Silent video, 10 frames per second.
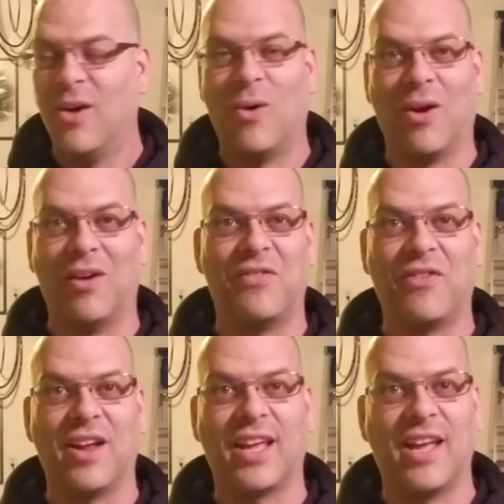or
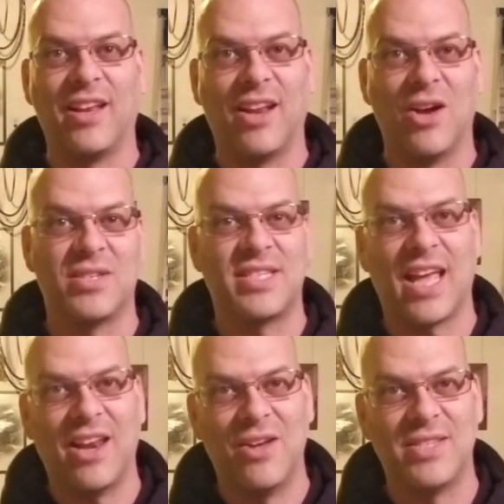freaking you know
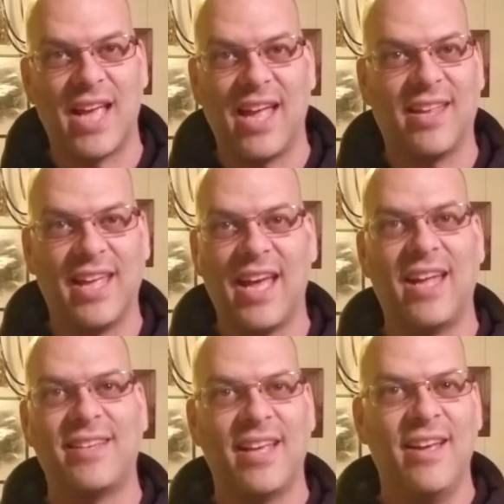San Jose
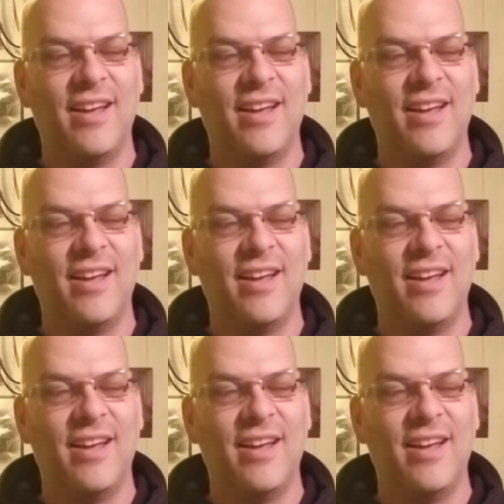get